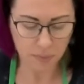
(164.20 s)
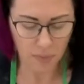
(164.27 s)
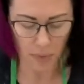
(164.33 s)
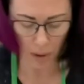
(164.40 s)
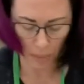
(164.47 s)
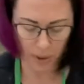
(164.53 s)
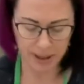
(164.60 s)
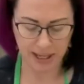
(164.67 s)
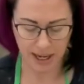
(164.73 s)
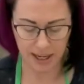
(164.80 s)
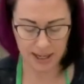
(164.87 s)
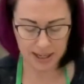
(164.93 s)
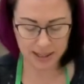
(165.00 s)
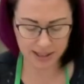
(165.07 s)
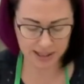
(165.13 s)
But that
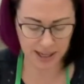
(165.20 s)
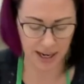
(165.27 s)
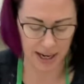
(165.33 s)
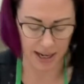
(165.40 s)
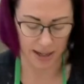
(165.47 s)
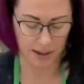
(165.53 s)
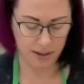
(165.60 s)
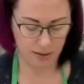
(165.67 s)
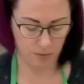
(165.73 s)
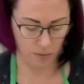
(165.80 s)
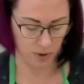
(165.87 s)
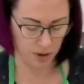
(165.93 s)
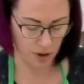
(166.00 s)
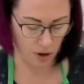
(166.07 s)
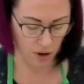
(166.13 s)
inside
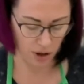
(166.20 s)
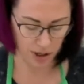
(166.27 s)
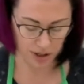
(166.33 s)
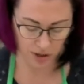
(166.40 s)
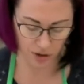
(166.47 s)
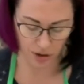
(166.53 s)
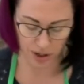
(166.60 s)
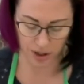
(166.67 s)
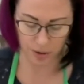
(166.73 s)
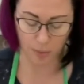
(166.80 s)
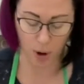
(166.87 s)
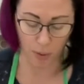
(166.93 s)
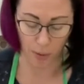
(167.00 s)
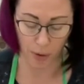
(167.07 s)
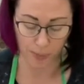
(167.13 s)
was already starting to
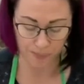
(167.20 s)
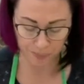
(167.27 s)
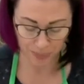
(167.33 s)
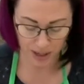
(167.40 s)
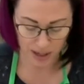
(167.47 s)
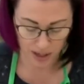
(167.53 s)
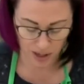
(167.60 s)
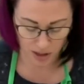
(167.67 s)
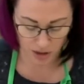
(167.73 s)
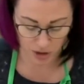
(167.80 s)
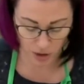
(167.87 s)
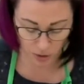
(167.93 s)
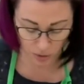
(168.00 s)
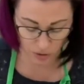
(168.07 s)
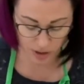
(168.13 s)
marble.
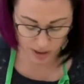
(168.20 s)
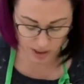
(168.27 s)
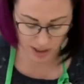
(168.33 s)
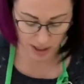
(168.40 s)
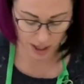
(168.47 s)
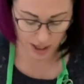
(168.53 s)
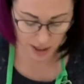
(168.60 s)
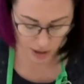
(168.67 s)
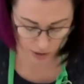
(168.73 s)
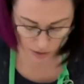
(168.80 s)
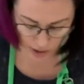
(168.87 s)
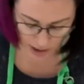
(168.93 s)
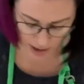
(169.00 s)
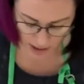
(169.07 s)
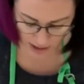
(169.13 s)
So since I know
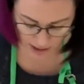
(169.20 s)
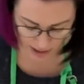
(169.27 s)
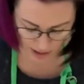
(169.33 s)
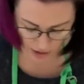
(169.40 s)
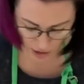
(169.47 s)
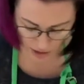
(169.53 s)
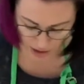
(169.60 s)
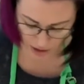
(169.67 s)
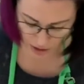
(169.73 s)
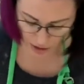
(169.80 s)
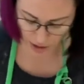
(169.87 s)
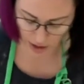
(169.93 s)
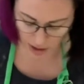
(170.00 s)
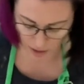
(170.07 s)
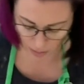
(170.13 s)
the inside's already
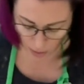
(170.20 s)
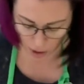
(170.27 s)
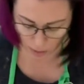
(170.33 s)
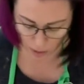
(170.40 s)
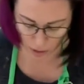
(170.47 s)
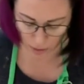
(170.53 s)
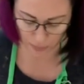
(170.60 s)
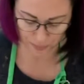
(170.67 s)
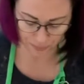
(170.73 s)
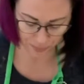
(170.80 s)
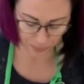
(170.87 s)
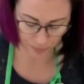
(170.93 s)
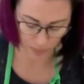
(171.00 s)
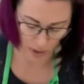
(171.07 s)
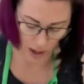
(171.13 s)
starting to marble,
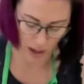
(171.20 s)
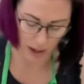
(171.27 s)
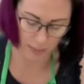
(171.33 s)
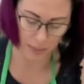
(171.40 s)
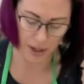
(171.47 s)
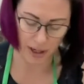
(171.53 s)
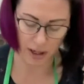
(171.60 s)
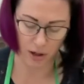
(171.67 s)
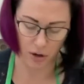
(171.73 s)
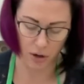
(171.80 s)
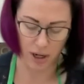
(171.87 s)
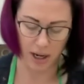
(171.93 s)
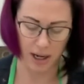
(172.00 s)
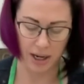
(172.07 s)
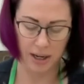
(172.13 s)
I'm gonna go
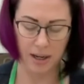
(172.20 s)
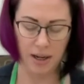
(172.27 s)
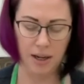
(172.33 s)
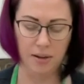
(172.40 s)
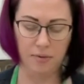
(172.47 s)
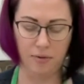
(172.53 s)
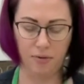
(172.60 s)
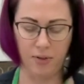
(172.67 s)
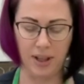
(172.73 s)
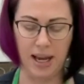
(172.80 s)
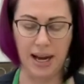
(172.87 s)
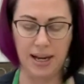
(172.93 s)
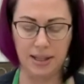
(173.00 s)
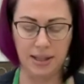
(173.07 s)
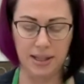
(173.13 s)
ahead and
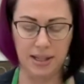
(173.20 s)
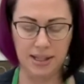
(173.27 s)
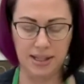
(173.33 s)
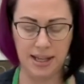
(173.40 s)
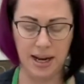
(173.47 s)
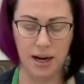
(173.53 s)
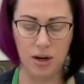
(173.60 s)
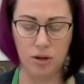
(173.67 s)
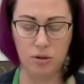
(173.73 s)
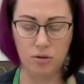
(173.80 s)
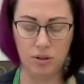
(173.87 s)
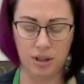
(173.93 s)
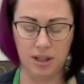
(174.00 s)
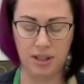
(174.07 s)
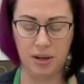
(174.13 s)
flatten this
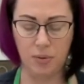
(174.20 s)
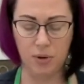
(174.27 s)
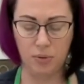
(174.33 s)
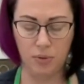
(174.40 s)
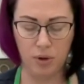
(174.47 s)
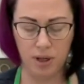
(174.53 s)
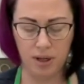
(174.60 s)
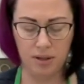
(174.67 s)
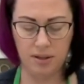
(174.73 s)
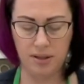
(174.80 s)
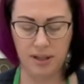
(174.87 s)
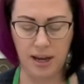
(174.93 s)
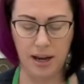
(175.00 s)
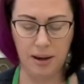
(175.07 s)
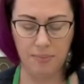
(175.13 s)
out because I wanna roll out a
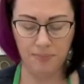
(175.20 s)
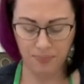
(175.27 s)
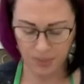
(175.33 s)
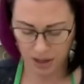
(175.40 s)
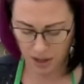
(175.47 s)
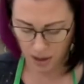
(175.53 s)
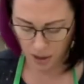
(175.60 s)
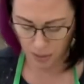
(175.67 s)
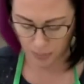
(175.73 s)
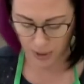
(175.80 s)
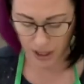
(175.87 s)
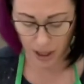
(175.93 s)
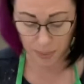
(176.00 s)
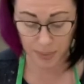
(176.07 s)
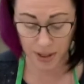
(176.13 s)
slab,
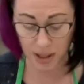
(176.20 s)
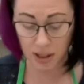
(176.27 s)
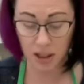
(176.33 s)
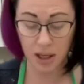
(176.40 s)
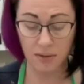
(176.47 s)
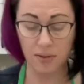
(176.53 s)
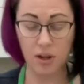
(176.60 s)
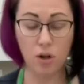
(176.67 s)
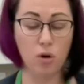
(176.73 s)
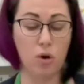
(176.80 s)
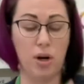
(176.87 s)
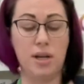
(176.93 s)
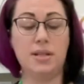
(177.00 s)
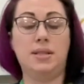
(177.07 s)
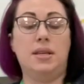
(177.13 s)
but I'm gonna leave it
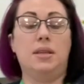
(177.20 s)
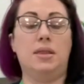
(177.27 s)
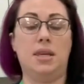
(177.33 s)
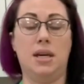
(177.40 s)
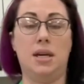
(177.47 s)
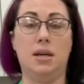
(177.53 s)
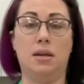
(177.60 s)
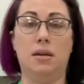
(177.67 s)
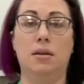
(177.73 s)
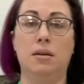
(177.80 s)
crazy thick.